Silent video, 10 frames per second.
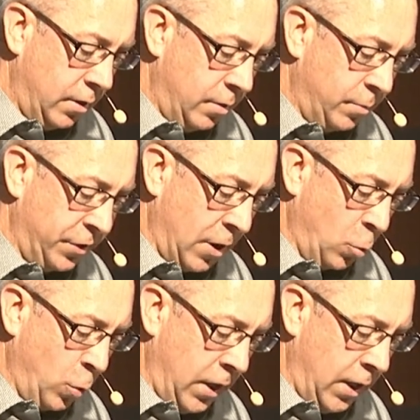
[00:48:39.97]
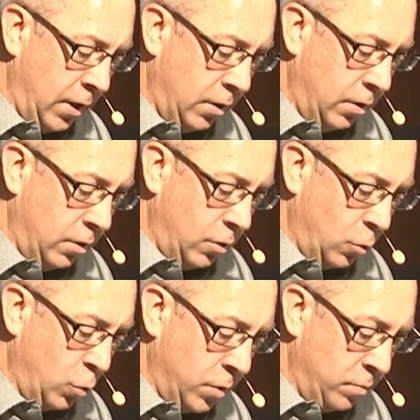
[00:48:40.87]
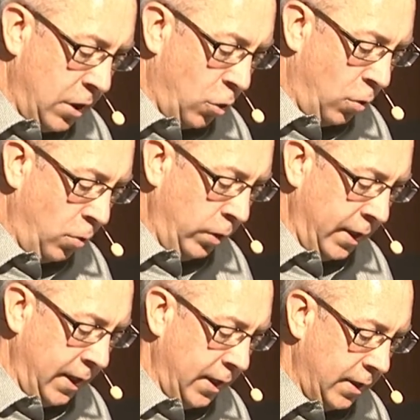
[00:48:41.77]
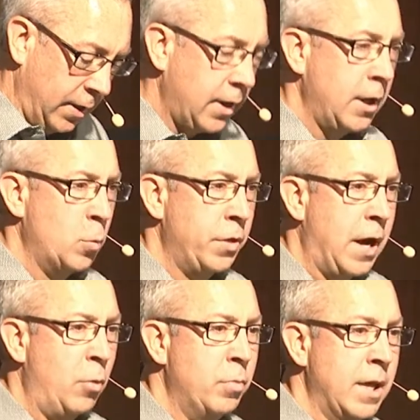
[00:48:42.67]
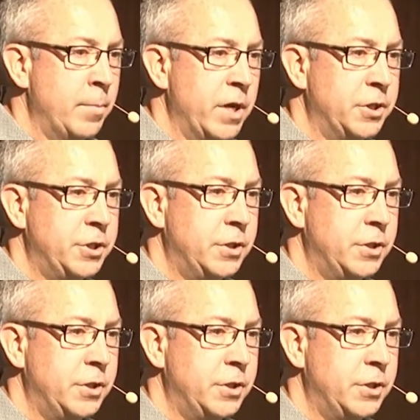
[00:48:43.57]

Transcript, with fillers: but that we would be holy and without blemish.